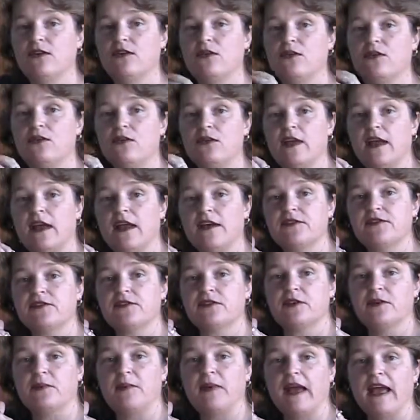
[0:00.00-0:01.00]
cool
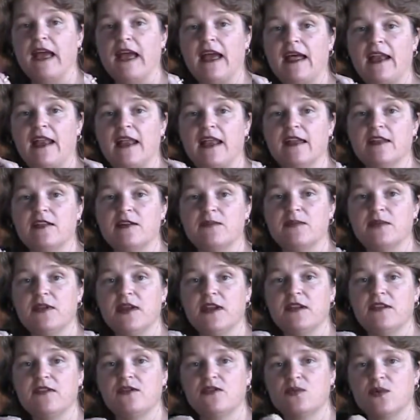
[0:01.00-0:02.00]
extra padding in the
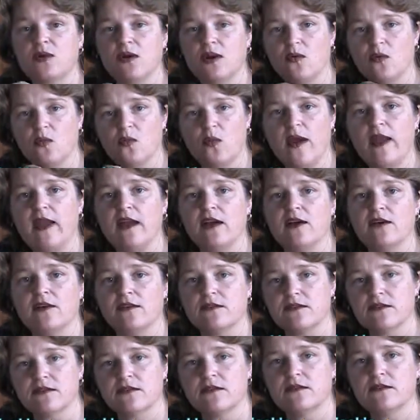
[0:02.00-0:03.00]
places where it
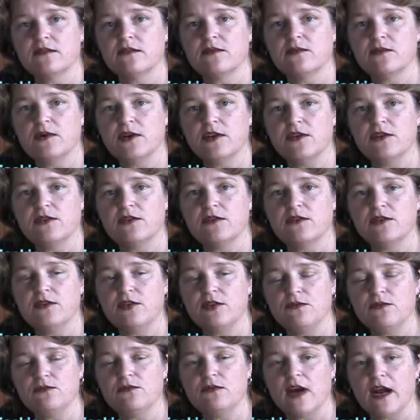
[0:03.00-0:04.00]
wears when you're
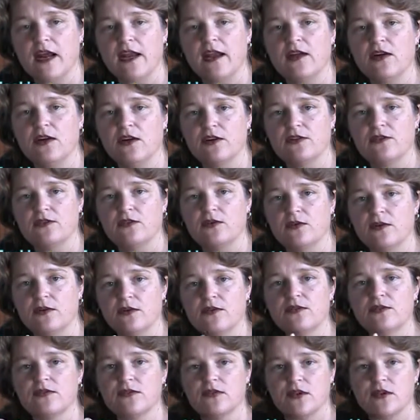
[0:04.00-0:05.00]
riding on your
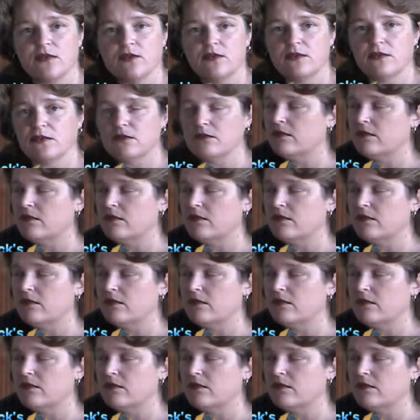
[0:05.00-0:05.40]
horse with the